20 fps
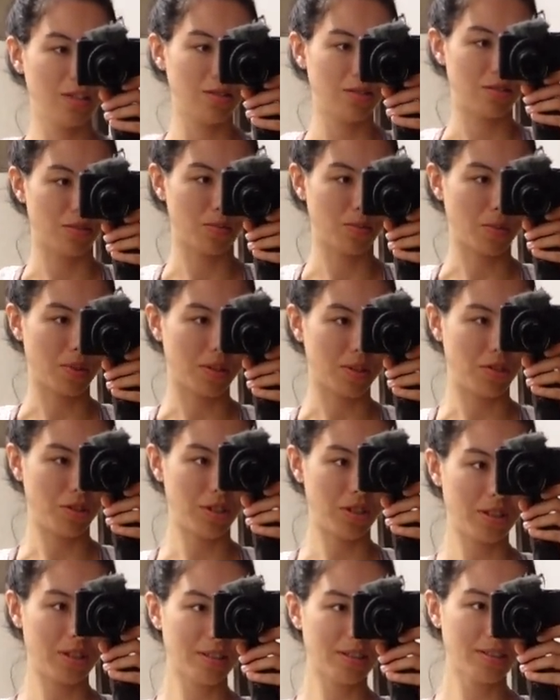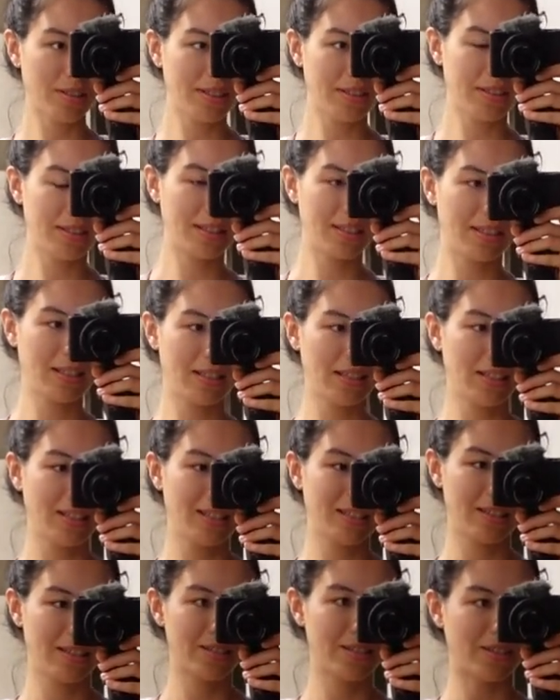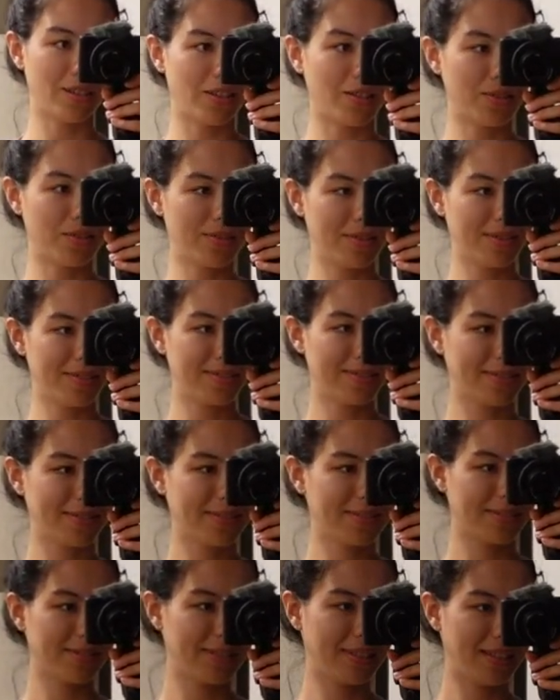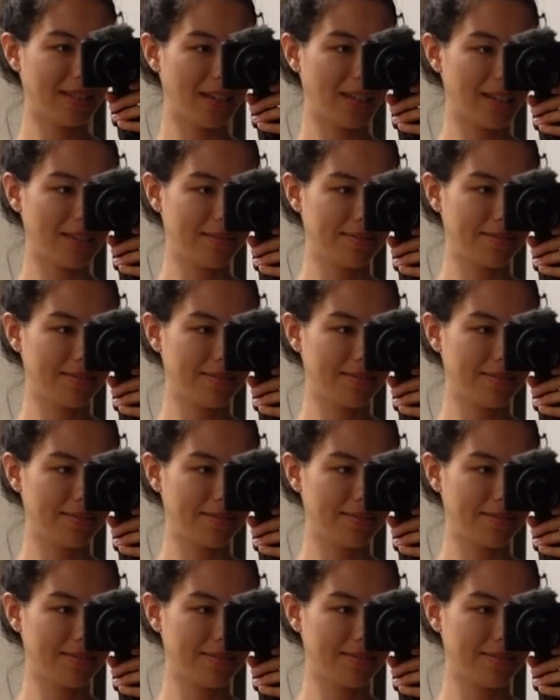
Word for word: Just want to chill. So yeah,